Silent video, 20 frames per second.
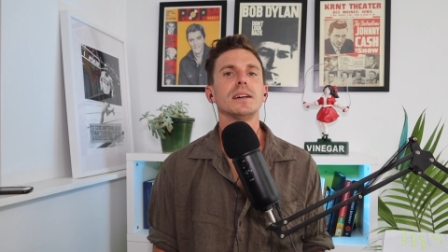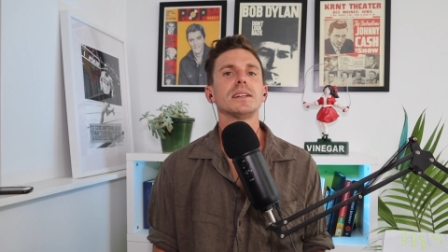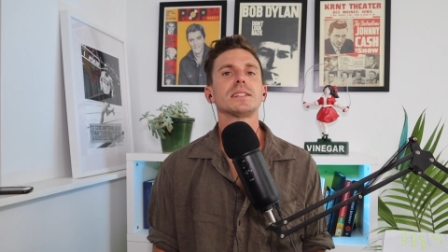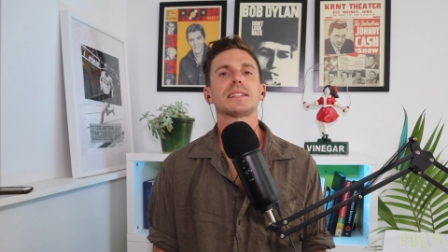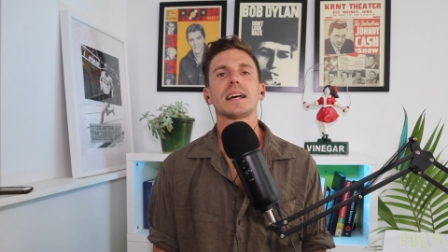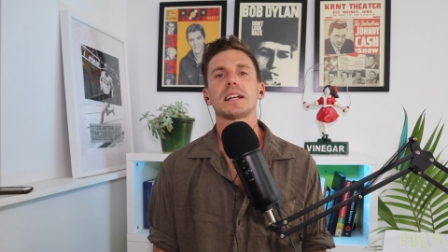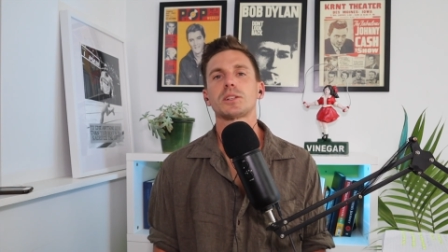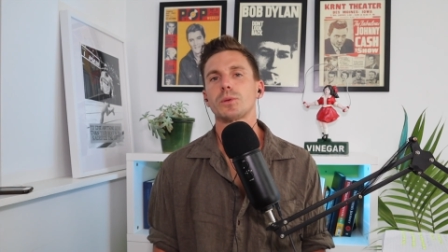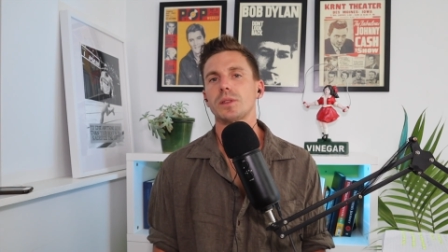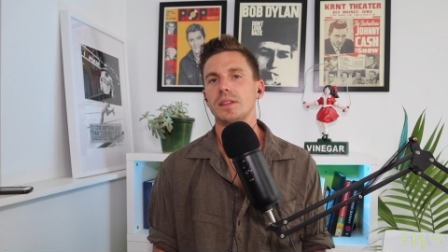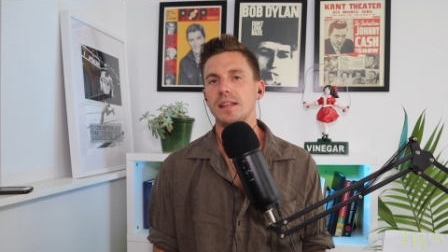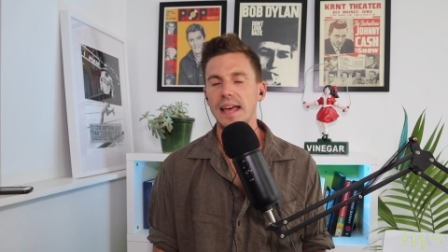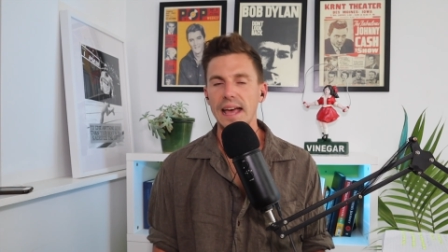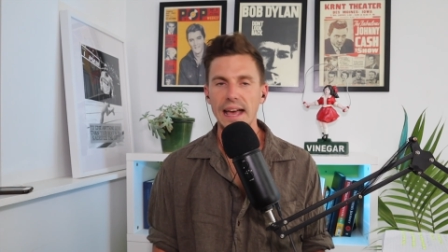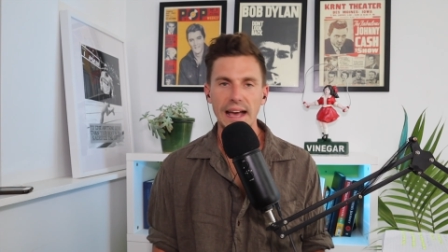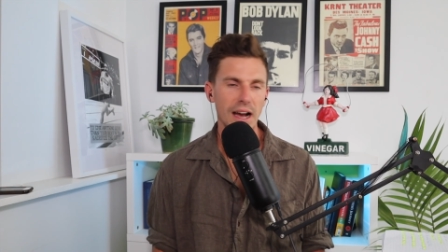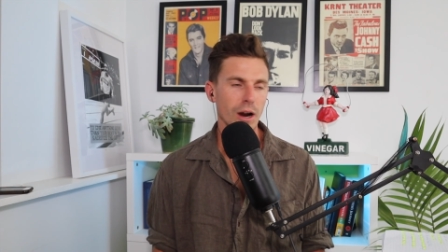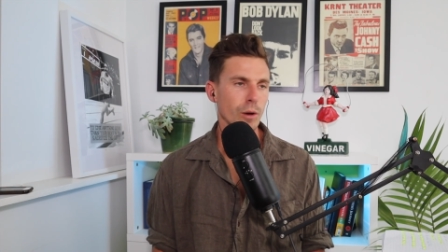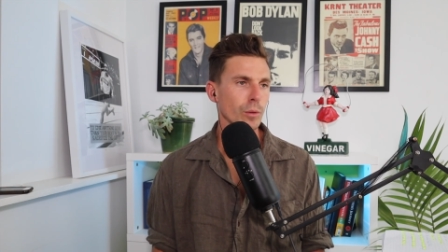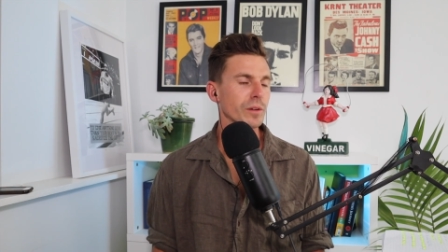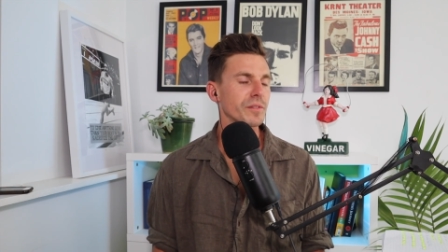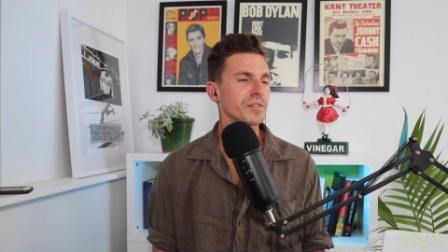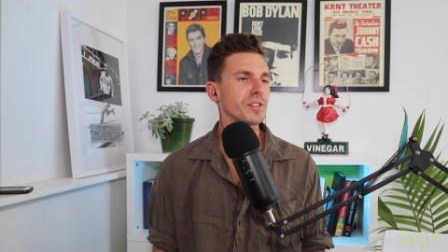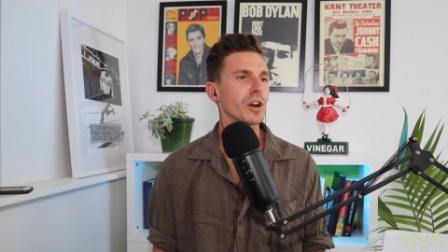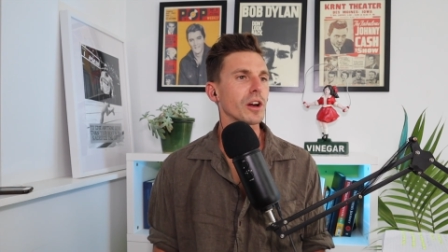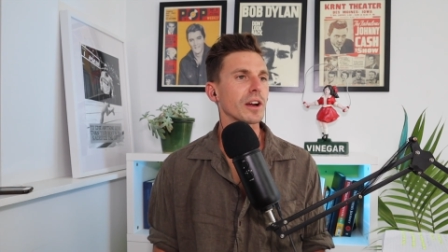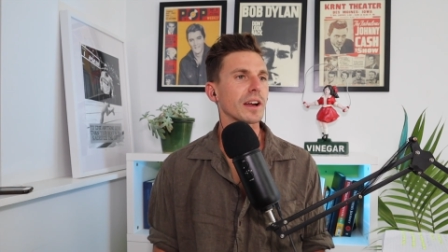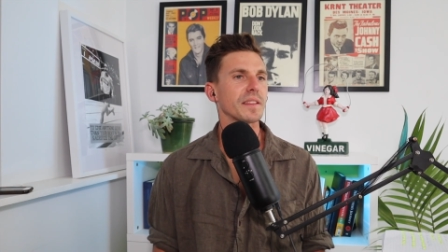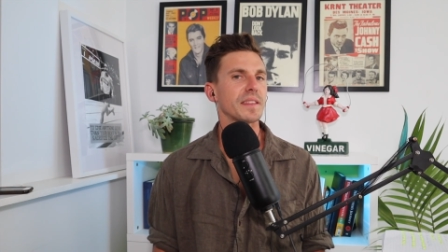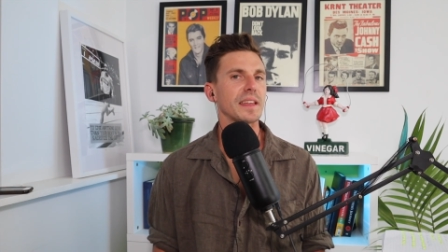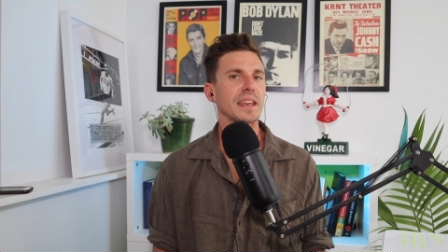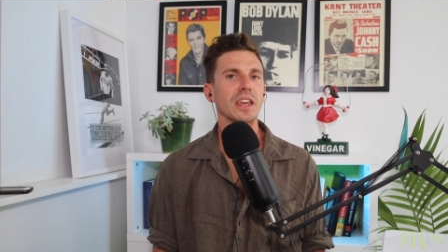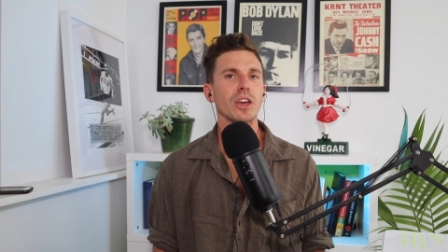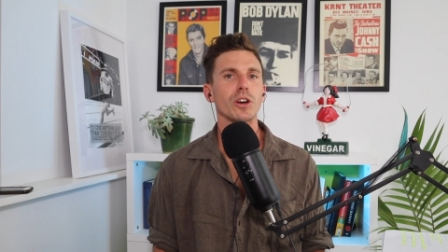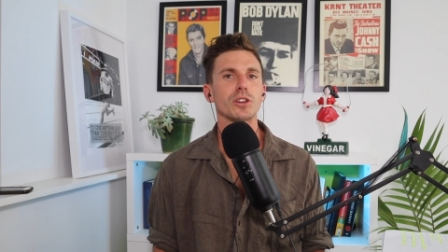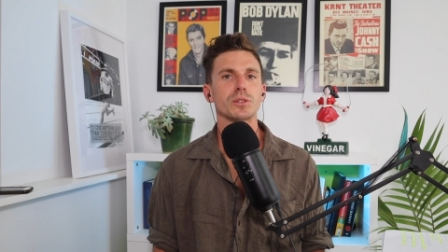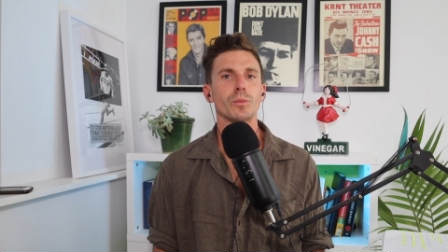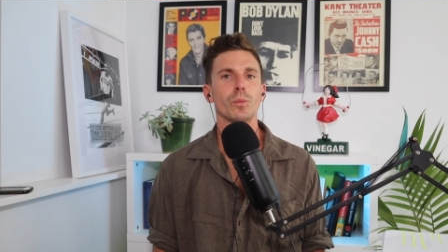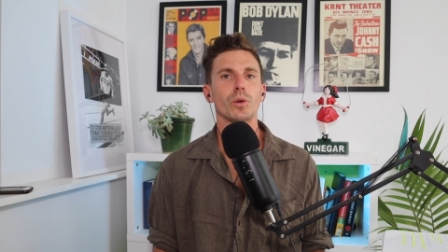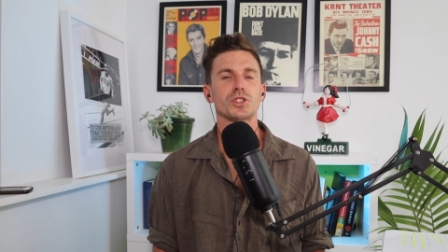starts with an hour of yoga, then he
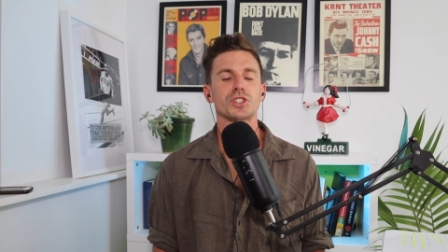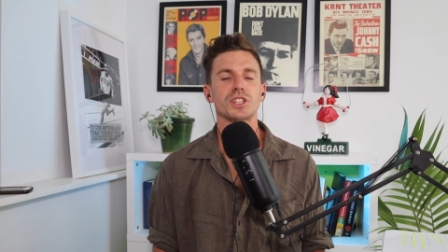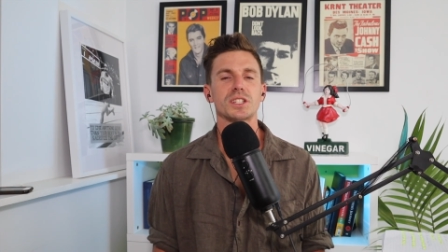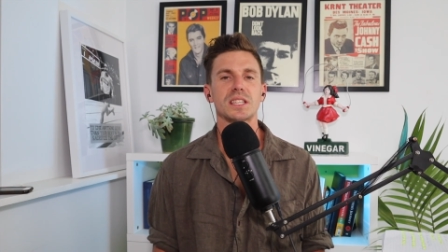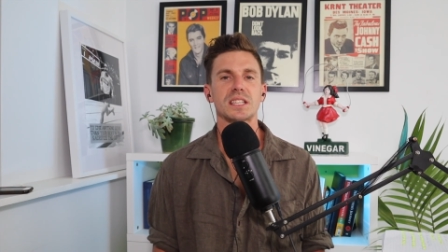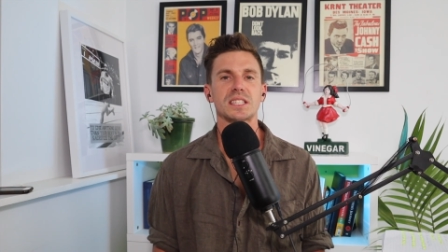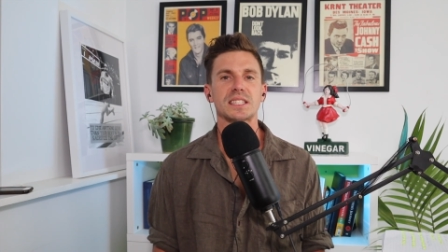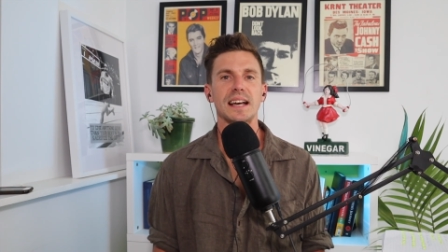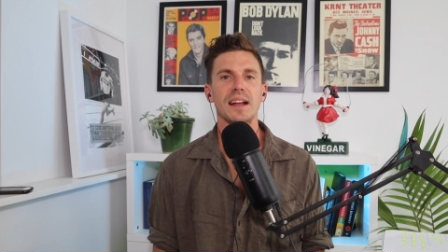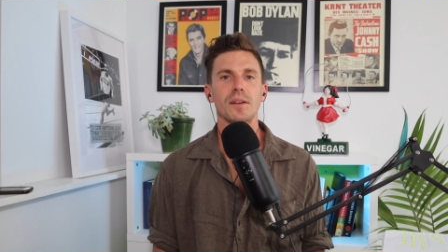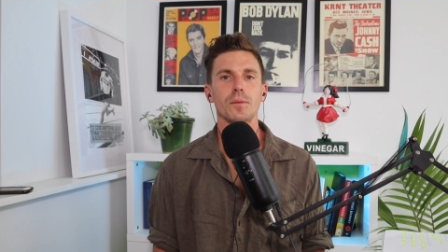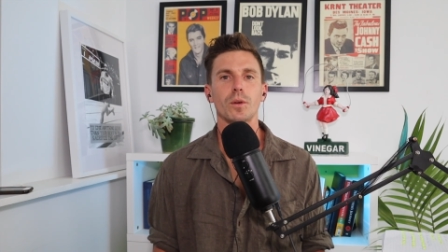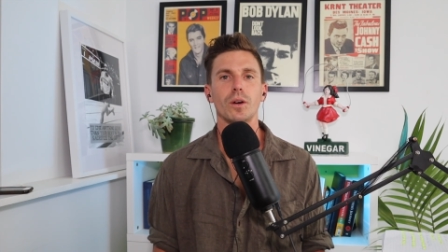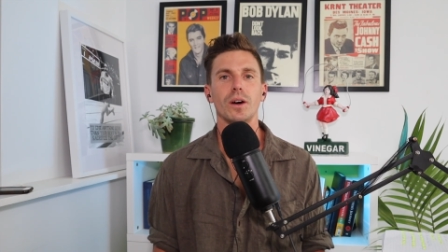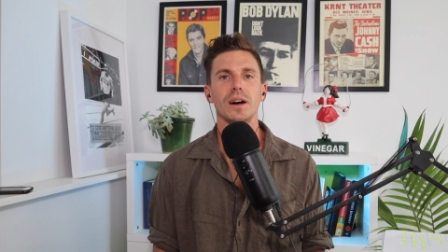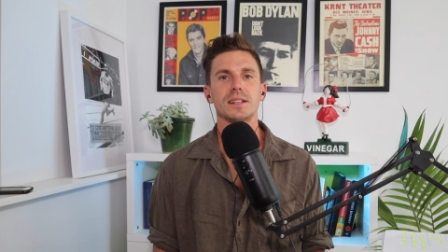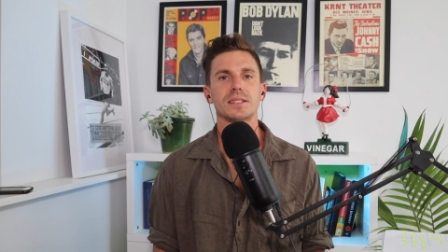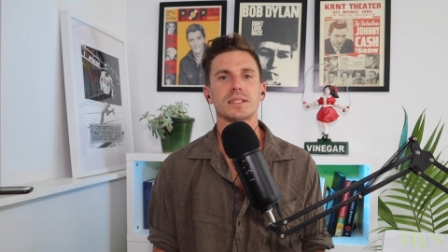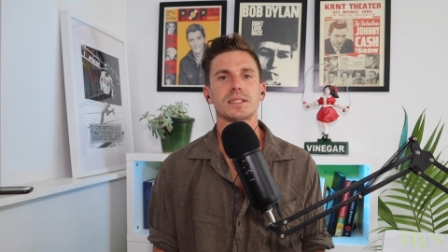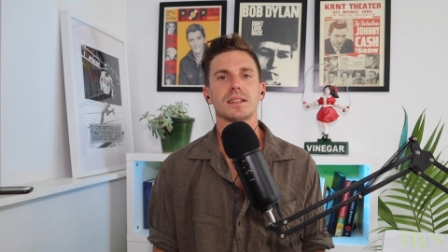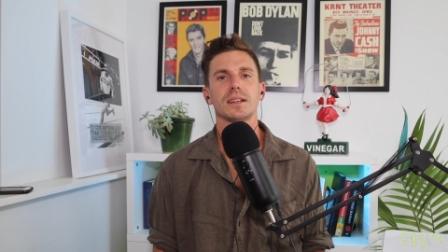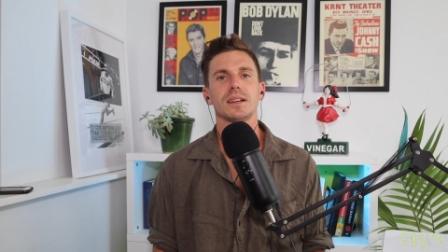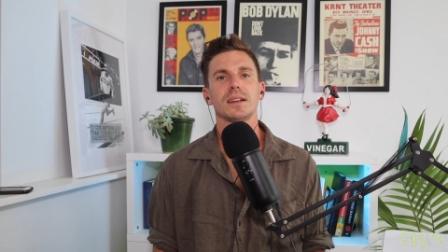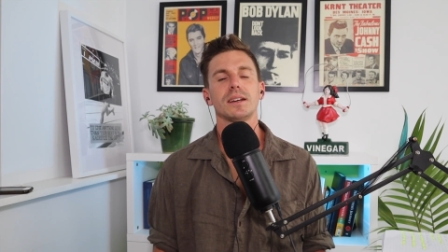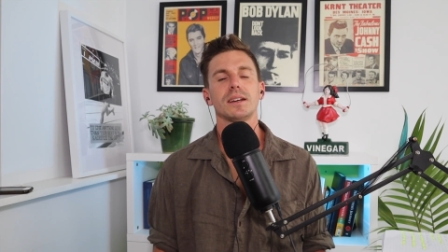goes and watches the sunrise.